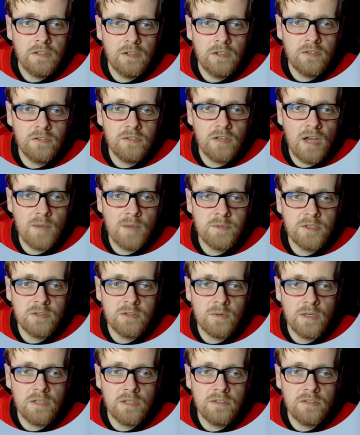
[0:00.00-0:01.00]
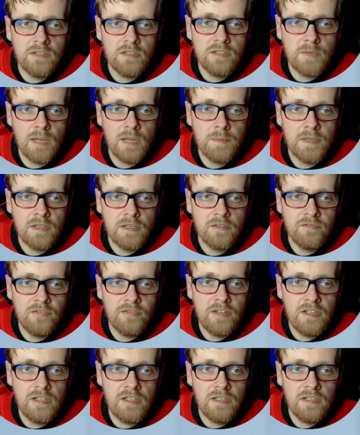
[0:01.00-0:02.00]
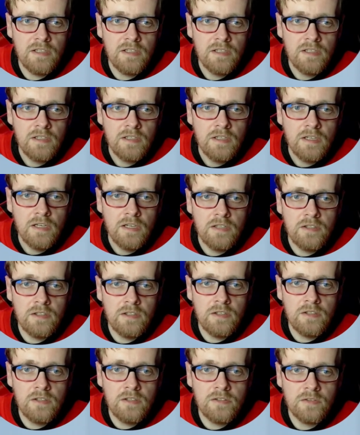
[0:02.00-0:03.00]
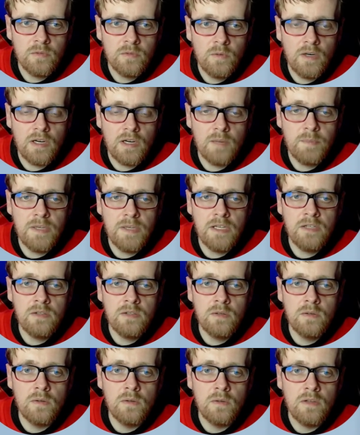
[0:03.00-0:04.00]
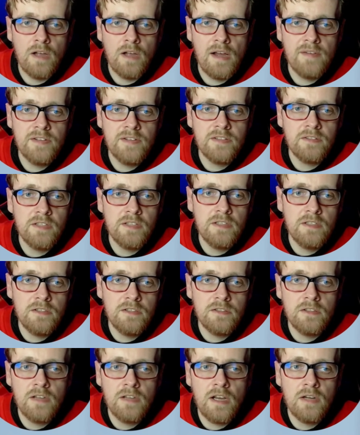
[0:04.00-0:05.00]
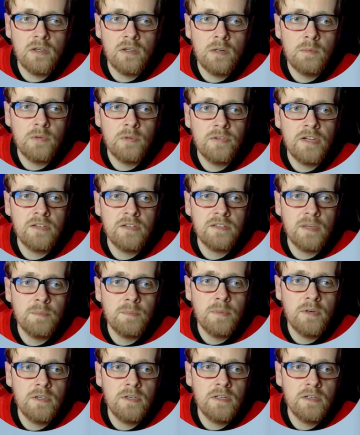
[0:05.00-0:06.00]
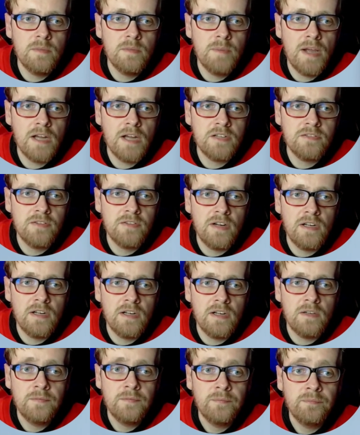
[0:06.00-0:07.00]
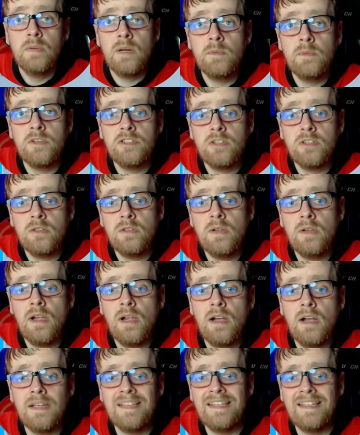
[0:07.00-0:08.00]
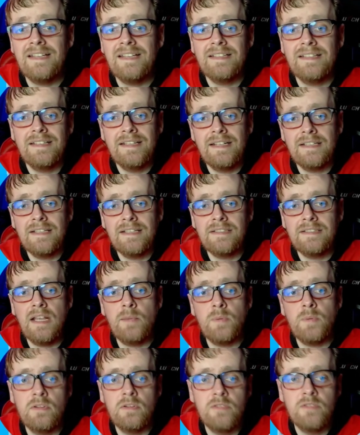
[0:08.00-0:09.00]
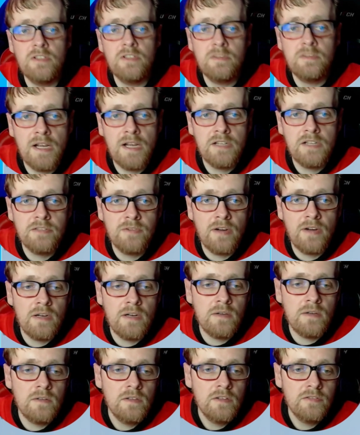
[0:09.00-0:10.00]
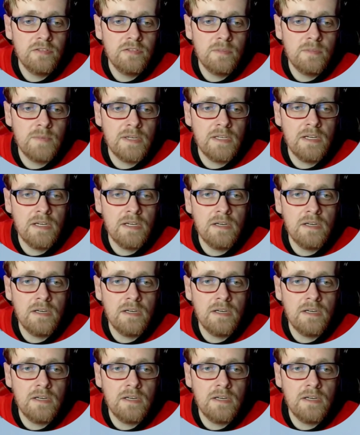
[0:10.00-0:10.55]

And there is an option so I can see my IP config, and there's where I can ping Google. Obviously, these are not normal things I'd put in a batch file. But I'm going to show you how to get an example of this batch file from my